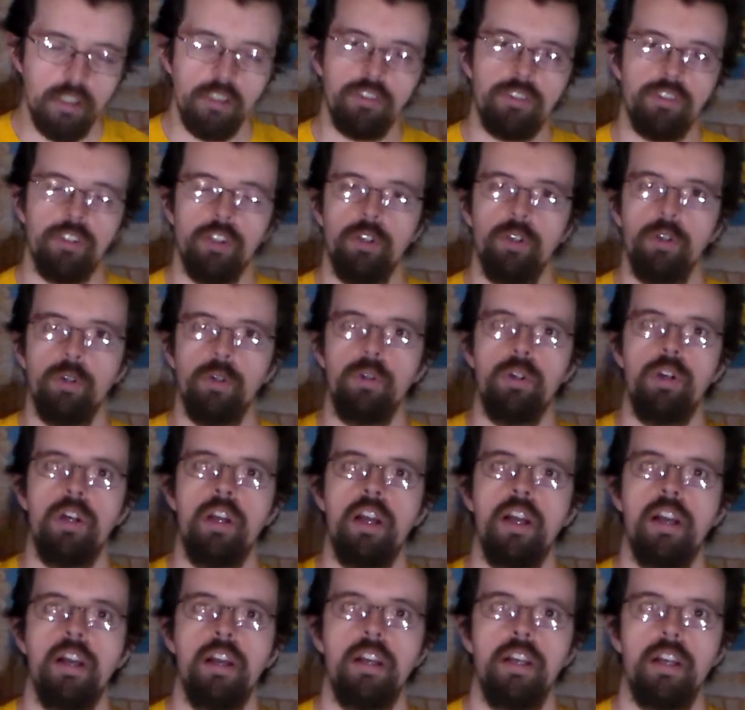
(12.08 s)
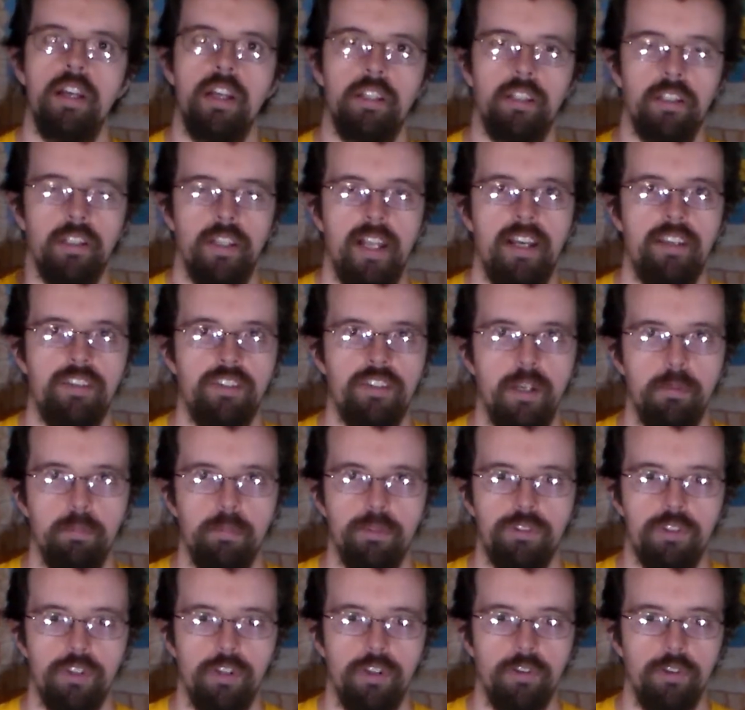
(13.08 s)
So, in the last
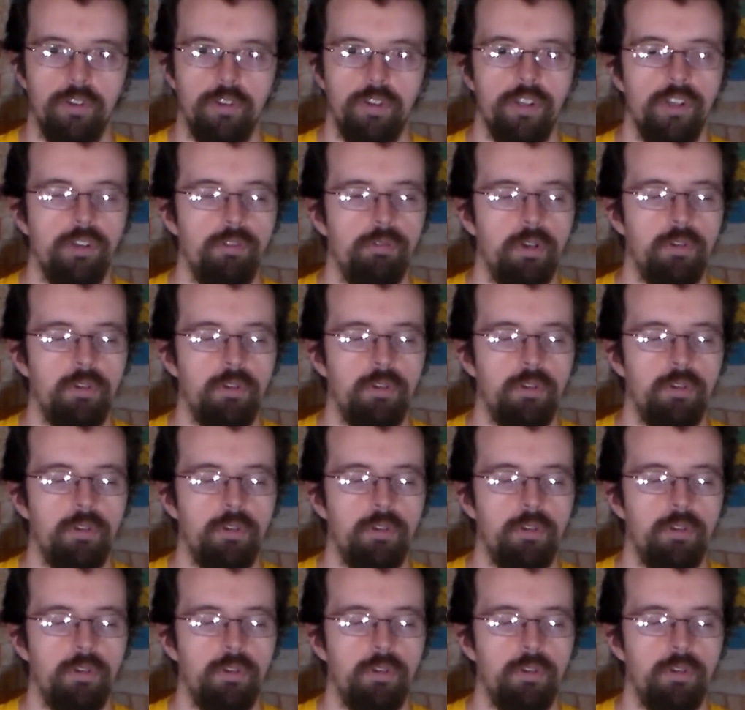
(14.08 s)
episode,